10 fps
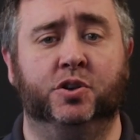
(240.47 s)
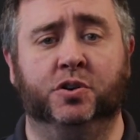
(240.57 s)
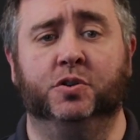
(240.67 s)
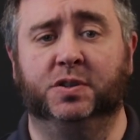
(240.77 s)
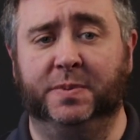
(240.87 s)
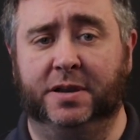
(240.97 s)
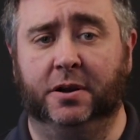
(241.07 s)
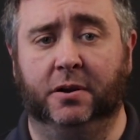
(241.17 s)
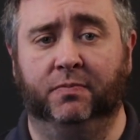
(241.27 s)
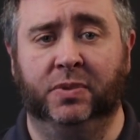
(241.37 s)
to your new
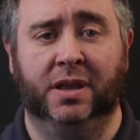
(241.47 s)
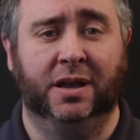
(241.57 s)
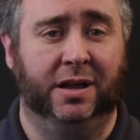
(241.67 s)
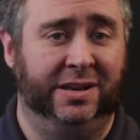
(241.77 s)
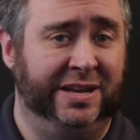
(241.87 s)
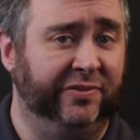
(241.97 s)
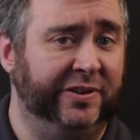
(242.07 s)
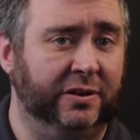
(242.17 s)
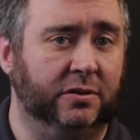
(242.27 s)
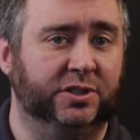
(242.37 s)
speaker. A
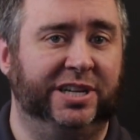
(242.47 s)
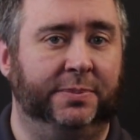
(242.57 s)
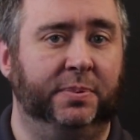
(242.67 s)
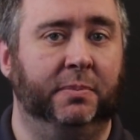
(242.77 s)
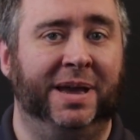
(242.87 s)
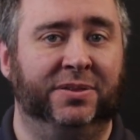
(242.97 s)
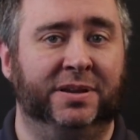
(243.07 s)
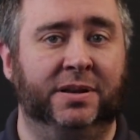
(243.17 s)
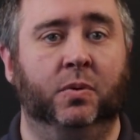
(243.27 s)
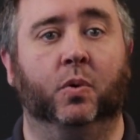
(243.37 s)
near-field chip
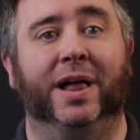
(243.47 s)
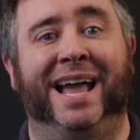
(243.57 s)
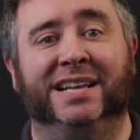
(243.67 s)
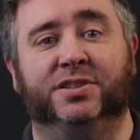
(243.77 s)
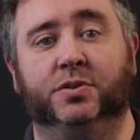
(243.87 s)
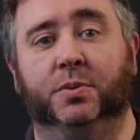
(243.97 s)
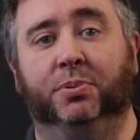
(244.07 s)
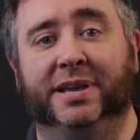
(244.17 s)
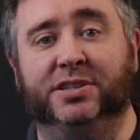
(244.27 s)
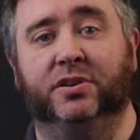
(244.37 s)
method will ask you to
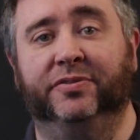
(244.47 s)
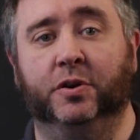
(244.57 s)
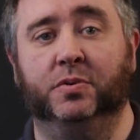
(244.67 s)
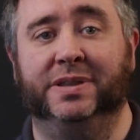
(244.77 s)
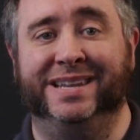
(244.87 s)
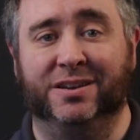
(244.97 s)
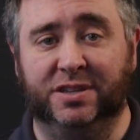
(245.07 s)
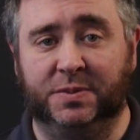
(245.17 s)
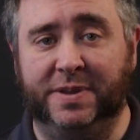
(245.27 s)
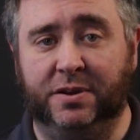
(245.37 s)
place your phone near
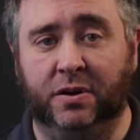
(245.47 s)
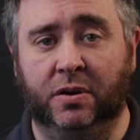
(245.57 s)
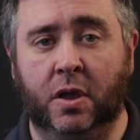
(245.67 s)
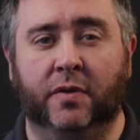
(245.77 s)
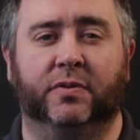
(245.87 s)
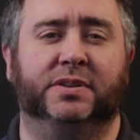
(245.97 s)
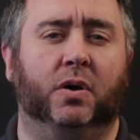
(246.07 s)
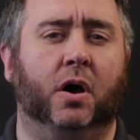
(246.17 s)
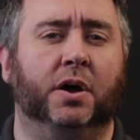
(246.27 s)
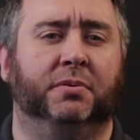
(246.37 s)
the speaker for it to
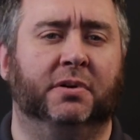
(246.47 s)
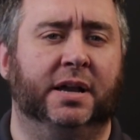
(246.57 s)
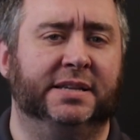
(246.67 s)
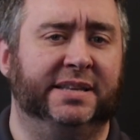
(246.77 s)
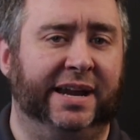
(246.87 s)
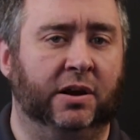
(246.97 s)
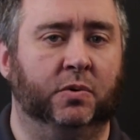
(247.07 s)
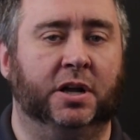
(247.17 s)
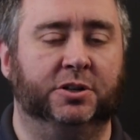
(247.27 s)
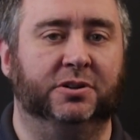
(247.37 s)
authorize the Era
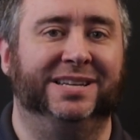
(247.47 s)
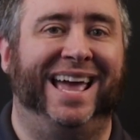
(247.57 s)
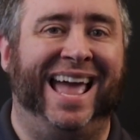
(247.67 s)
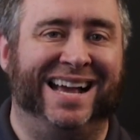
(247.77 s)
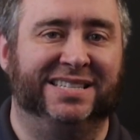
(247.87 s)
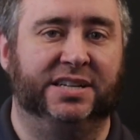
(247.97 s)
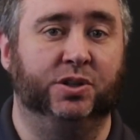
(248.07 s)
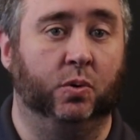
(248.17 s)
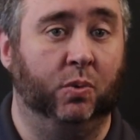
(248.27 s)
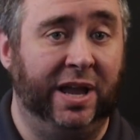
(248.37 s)
100 to
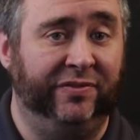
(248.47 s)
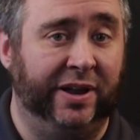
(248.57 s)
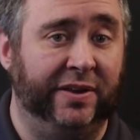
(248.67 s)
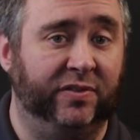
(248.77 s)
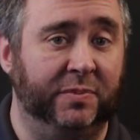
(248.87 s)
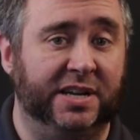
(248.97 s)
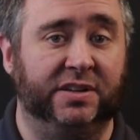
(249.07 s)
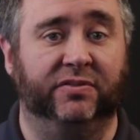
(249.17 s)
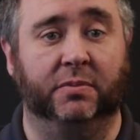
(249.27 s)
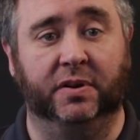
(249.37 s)
access your Wi-Fi
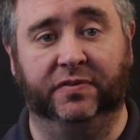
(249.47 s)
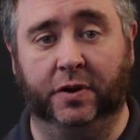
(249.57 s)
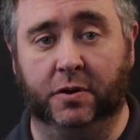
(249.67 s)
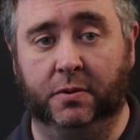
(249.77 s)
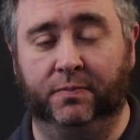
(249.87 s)
information from your phone.